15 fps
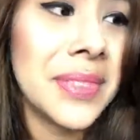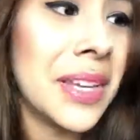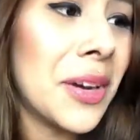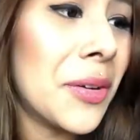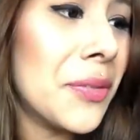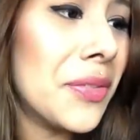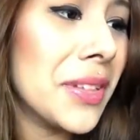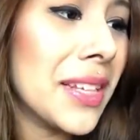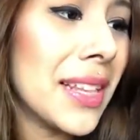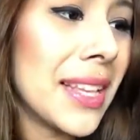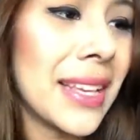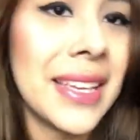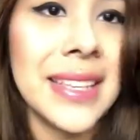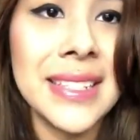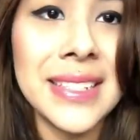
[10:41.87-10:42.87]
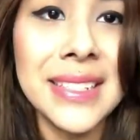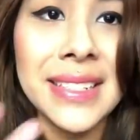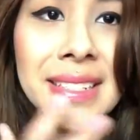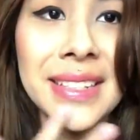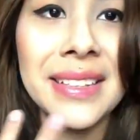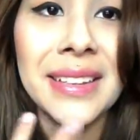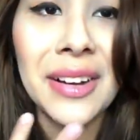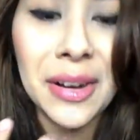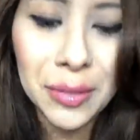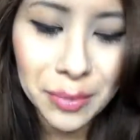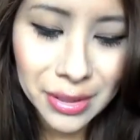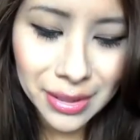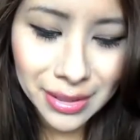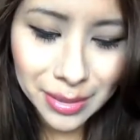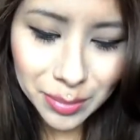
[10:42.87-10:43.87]
hopefully like it's on
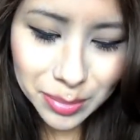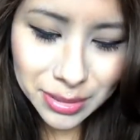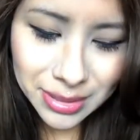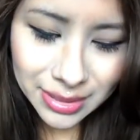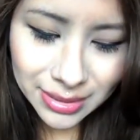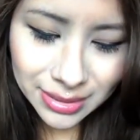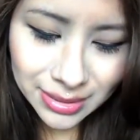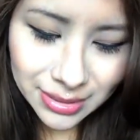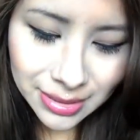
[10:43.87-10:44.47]
my lips because